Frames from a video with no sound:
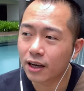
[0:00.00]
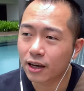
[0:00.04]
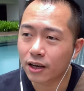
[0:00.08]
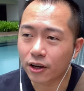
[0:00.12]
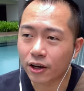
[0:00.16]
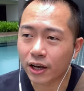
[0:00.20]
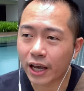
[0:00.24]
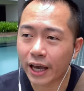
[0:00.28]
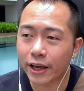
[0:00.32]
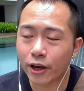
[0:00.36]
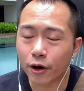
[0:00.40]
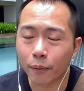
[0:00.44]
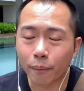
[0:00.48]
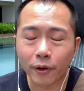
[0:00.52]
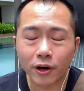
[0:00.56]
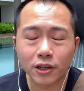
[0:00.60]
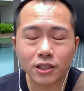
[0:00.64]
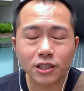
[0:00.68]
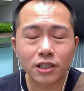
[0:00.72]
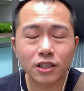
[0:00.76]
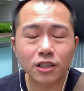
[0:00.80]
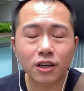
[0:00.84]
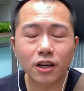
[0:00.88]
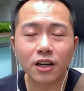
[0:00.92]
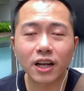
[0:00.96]
Okay, your boss
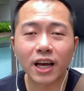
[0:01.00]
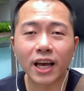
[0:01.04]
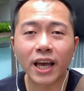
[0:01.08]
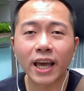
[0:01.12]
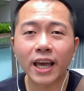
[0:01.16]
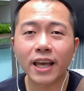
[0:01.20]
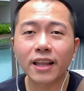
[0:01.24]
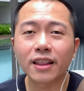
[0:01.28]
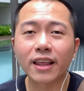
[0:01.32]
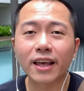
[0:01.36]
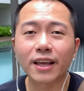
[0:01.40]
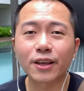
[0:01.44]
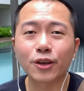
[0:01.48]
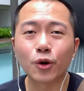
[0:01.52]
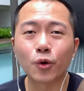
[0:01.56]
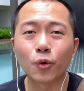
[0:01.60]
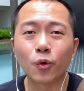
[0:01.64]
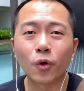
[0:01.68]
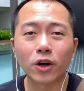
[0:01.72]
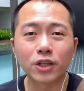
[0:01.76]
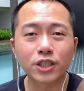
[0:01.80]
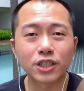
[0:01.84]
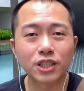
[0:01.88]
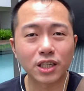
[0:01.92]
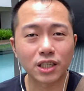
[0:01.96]
is gonna hate that you
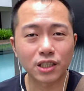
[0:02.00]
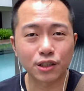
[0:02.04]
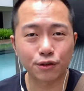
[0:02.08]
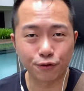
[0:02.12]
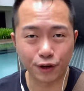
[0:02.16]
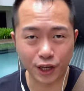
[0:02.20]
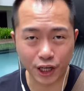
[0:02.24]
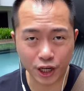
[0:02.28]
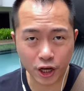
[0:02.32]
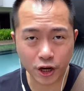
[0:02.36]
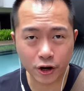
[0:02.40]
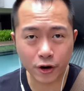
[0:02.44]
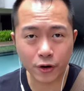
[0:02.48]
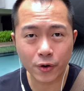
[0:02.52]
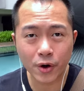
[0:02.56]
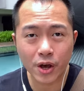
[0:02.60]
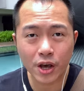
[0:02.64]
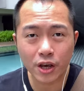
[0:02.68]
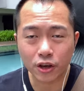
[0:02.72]
watch this video.